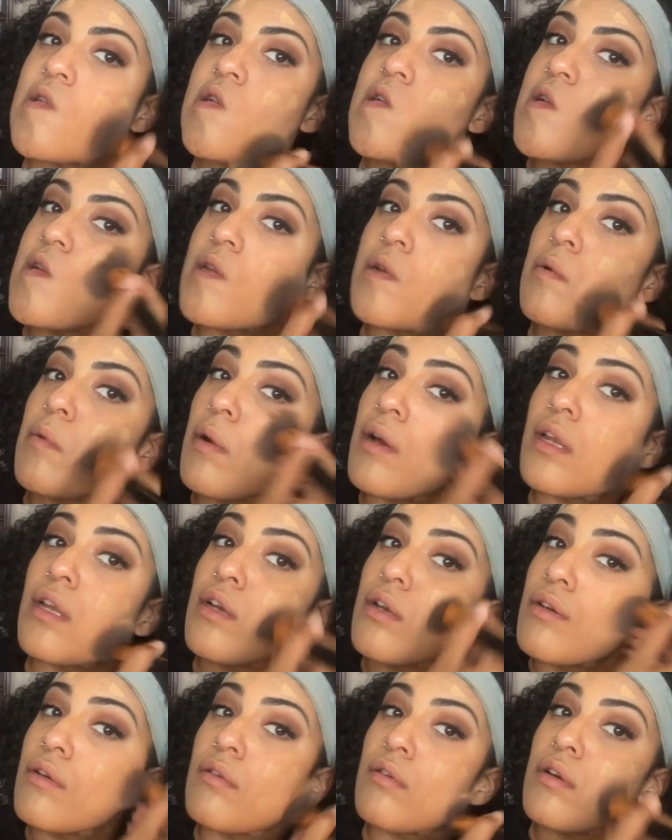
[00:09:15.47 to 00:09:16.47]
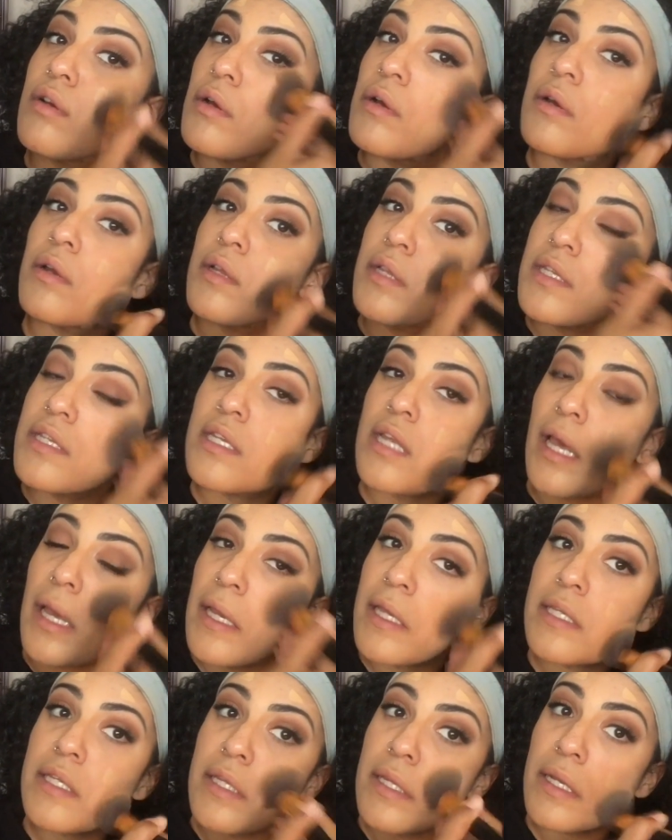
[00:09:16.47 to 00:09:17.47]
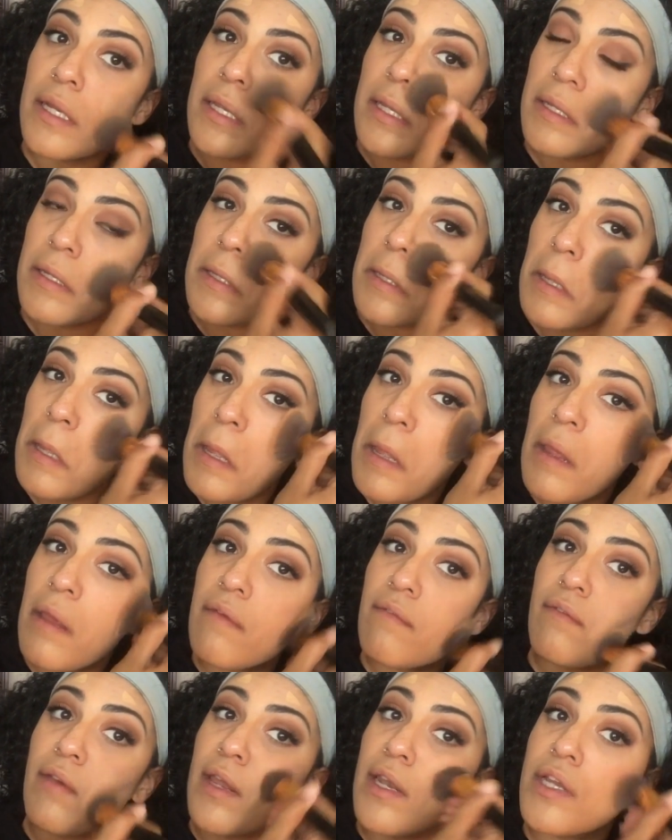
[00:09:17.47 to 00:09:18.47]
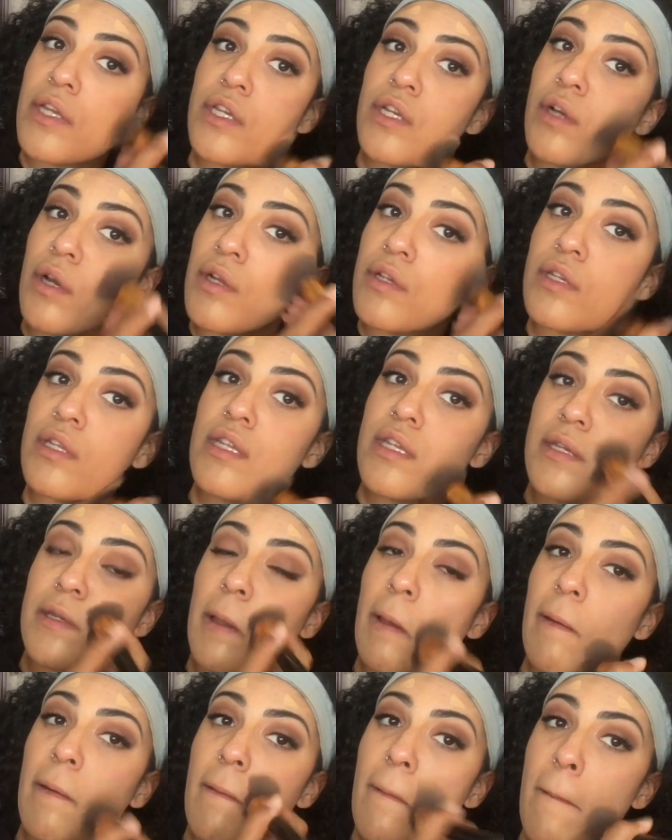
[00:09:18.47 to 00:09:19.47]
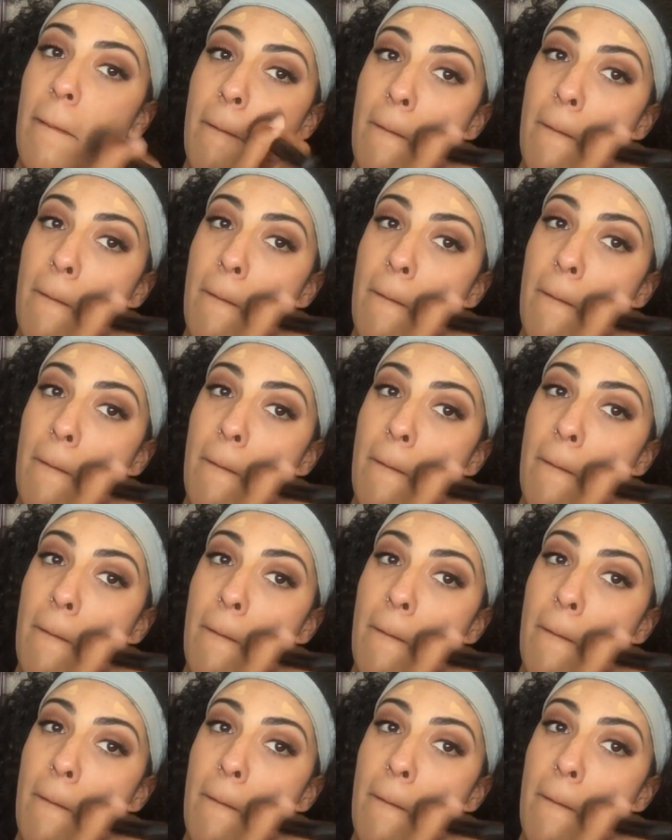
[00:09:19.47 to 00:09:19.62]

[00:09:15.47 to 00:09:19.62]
I didn't want it. Oh, that's nice. It is vanishing onto the skin.